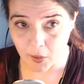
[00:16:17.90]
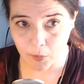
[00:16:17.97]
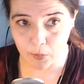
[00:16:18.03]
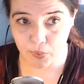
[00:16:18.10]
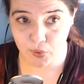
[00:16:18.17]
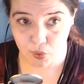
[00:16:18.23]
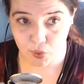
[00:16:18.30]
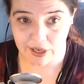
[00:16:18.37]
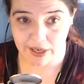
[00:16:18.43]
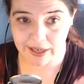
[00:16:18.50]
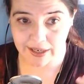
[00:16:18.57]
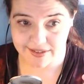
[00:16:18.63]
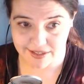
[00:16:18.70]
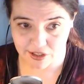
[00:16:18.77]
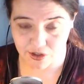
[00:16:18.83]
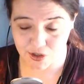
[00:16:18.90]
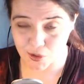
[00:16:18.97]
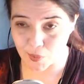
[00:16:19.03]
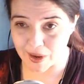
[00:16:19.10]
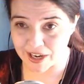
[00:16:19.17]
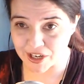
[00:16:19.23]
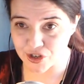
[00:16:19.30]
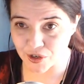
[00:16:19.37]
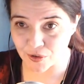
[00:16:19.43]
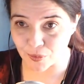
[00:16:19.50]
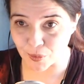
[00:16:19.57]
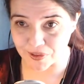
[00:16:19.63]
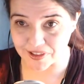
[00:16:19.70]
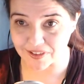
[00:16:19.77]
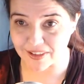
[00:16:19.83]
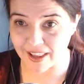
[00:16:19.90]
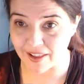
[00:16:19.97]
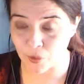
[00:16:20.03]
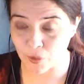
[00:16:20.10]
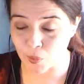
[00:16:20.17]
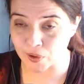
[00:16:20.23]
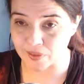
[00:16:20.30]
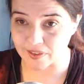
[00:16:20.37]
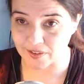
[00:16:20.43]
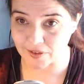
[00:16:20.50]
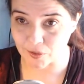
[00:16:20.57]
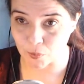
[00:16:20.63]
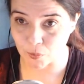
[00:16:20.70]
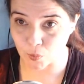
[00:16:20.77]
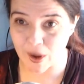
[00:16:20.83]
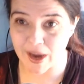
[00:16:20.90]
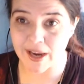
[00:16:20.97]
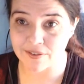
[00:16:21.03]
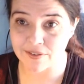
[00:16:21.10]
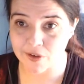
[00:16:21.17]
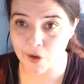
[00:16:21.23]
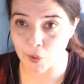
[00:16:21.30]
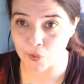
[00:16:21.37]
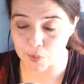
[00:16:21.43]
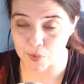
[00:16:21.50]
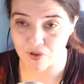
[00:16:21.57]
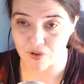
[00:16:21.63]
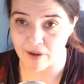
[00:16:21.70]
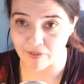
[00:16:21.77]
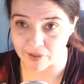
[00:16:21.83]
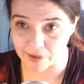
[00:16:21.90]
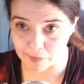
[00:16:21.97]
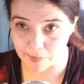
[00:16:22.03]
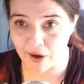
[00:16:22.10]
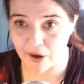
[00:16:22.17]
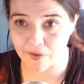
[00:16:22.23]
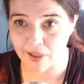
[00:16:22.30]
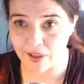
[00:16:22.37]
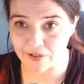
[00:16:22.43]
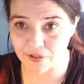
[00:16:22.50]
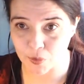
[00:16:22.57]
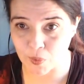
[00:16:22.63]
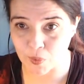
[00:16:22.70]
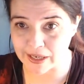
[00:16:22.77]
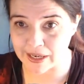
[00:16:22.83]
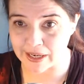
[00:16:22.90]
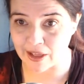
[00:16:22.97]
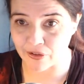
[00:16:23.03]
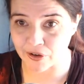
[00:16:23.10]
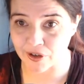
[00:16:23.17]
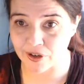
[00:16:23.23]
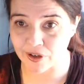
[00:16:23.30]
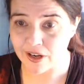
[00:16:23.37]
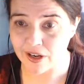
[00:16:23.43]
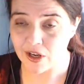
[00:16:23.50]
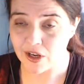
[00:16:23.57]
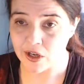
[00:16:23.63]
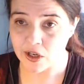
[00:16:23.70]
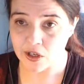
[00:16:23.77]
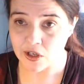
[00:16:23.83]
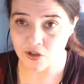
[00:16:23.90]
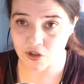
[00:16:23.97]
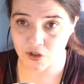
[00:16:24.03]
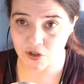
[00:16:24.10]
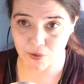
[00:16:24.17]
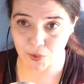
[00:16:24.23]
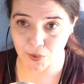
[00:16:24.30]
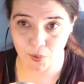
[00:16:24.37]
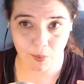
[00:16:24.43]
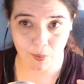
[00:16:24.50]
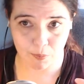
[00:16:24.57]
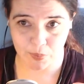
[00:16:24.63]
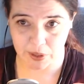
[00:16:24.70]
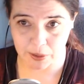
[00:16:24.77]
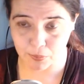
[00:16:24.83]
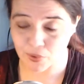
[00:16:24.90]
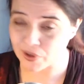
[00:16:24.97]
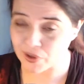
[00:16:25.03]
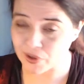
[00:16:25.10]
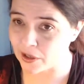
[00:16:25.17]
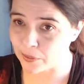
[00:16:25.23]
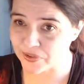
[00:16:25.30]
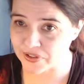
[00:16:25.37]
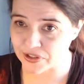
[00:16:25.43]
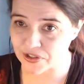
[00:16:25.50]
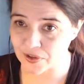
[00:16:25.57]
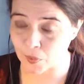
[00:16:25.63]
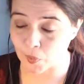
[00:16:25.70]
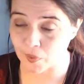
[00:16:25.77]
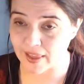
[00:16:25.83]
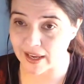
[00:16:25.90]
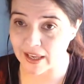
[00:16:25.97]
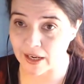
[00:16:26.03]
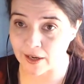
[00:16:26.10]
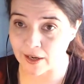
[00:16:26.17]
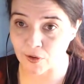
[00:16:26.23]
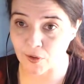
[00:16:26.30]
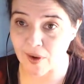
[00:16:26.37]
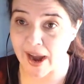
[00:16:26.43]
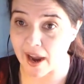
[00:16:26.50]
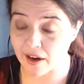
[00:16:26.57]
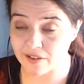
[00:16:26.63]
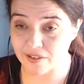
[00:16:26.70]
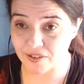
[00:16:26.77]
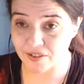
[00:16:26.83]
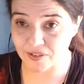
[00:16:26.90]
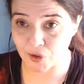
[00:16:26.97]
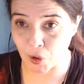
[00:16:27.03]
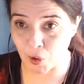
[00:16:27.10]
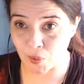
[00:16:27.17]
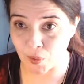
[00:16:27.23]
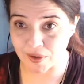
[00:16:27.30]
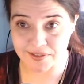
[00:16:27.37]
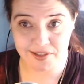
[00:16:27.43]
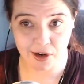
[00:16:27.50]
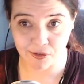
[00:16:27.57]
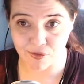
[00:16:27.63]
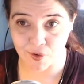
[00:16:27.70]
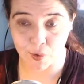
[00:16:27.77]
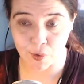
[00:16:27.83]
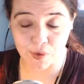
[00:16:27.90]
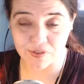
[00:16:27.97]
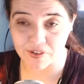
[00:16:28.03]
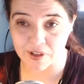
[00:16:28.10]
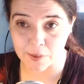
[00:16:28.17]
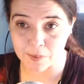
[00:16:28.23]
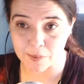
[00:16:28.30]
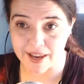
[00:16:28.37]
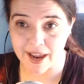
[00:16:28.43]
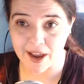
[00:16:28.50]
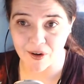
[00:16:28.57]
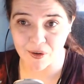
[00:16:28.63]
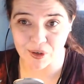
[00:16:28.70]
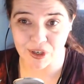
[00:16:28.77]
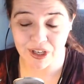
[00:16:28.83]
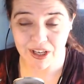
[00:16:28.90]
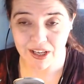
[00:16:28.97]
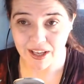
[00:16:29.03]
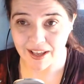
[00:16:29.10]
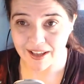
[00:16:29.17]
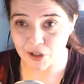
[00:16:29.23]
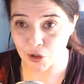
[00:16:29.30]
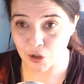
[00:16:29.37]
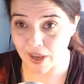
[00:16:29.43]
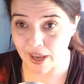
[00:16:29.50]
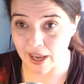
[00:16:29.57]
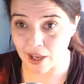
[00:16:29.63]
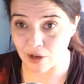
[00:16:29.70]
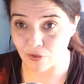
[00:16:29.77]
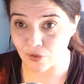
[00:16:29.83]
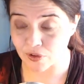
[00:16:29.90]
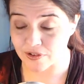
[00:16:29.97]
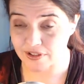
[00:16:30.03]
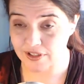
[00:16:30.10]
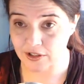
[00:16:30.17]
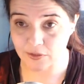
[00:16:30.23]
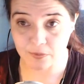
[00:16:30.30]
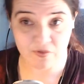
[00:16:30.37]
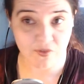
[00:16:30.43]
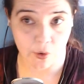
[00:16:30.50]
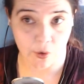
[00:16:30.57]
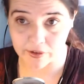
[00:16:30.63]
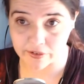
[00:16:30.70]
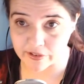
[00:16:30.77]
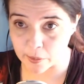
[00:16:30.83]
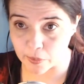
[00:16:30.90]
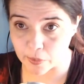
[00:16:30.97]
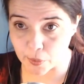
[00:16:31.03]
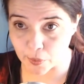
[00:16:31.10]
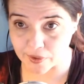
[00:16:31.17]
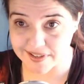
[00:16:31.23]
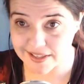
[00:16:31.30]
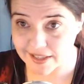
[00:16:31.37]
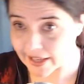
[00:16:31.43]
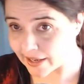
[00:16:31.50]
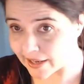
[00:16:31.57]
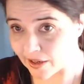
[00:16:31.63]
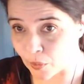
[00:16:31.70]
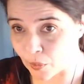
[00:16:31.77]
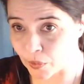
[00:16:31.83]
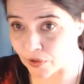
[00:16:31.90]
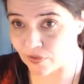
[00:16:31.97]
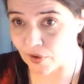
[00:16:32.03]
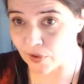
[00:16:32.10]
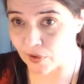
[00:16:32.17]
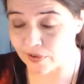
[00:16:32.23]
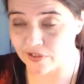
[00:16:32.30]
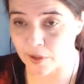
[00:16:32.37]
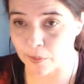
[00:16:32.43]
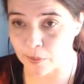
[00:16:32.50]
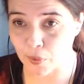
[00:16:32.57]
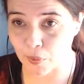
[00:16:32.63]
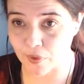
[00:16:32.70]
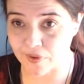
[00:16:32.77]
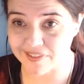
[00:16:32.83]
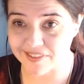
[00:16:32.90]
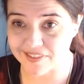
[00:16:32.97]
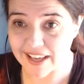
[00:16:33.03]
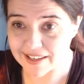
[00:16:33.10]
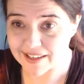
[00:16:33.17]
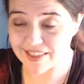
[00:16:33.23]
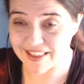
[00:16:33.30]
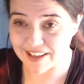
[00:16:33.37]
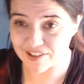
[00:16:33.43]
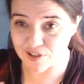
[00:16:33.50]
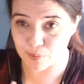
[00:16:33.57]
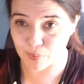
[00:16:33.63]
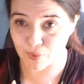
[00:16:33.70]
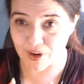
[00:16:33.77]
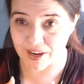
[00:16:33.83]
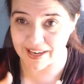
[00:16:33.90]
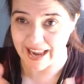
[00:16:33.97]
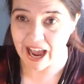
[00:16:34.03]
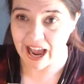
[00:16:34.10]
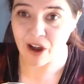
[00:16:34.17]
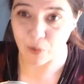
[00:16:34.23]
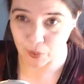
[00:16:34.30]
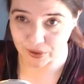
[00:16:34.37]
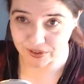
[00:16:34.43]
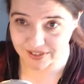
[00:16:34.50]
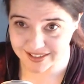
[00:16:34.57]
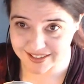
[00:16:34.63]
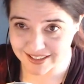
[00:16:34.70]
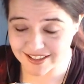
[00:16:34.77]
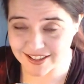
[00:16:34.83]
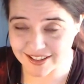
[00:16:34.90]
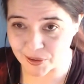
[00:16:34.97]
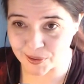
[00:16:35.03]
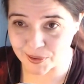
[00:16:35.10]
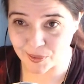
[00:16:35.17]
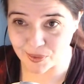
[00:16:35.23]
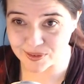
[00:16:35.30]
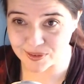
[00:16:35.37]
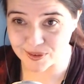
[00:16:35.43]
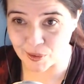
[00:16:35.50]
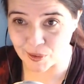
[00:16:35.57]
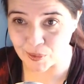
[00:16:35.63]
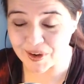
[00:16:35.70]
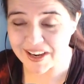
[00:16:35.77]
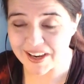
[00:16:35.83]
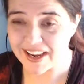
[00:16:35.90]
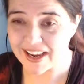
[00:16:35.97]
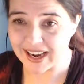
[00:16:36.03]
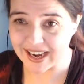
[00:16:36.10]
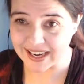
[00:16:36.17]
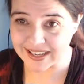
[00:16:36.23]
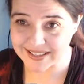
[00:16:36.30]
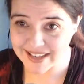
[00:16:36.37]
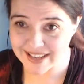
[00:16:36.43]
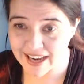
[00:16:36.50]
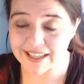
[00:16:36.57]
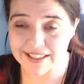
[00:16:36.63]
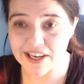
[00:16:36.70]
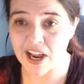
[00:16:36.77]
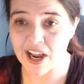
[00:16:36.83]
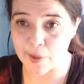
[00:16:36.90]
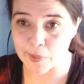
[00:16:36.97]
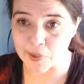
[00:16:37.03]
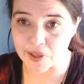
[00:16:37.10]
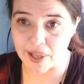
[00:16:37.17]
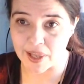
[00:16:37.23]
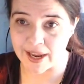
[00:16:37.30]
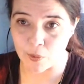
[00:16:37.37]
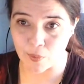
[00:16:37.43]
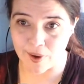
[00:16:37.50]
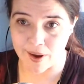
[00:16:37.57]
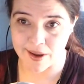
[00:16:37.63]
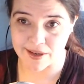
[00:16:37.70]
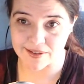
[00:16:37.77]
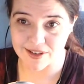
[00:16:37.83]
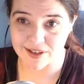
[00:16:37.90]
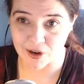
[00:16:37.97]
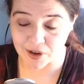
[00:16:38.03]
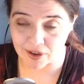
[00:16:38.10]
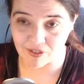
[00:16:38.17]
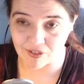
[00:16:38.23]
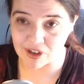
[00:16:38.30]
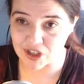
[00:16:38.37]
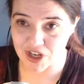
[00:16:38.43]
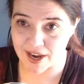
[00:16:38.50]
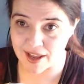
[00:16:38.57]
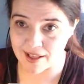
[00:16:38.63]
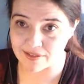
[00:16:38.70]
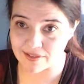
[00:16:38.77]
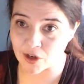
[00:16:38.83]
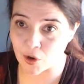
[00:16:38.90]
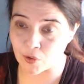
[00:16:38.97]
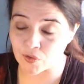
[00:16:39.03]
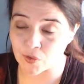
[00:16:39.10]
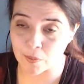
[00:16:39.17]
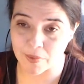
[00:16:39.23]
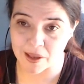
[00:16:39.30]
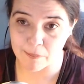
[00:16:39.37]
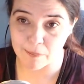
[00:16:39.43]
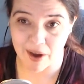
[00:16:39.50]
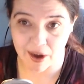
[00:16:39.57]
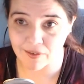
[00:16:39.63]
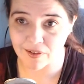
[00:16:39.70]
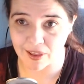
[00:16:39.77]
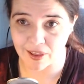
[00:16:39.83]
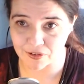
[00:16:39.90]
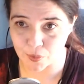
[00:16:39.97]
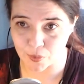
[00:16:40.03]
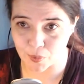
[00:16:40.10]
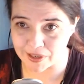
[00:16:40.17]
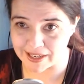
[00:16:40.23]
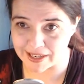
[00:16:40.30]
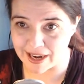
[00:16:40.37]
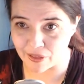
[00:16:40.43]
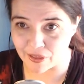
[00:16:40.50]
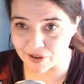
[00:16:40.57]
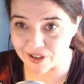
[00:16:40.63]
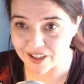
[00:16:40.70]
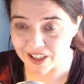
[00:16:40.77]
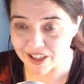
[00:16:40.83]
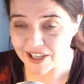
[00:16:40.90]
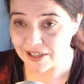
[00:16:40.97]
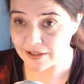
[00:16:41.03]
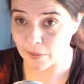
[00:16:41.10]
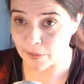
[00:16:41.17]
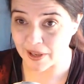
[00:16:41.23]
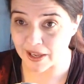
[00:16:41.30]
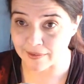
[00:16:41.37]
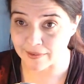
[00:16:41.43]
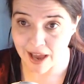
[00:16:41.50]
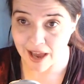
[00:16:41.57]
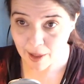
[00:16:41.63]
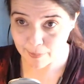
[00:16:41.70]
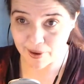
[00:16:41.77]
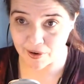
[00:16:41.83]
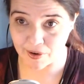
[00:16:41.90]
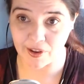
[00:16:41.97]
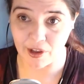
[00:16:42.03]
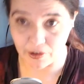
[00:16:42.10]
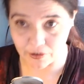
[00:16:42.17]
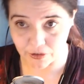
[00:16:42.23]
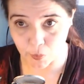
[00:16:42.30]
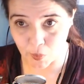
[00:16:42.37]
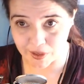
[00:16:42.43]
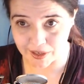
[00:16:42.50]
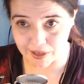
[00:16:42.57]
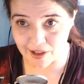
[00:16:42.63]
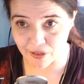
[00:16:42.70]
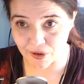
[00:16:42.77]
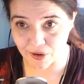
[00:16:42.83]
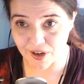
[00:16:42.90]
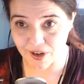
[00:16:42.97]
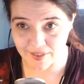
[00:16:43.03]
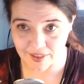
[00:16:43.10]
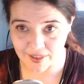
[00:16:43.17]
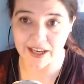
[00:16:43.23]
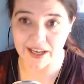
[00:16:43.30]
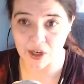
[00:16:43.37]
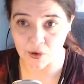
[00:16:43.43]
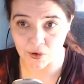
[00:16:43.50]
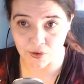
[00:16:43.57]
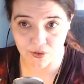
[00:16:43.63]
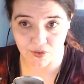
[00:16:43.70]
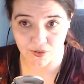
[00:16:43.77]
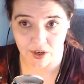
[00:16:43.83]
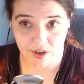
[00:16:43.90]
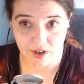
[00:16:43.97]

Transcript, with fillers: put in a situation where the where the rays go from traveling parallel to one another to being put in a position where they can interact. So instead of focusing them down, you can, for instance, focus them through a slit. And when you focus them through a slit, they spread outwards. So so it's any time the light rays are given a chance to go from being parallel to one another to being not parallel to one another, and they can interfere.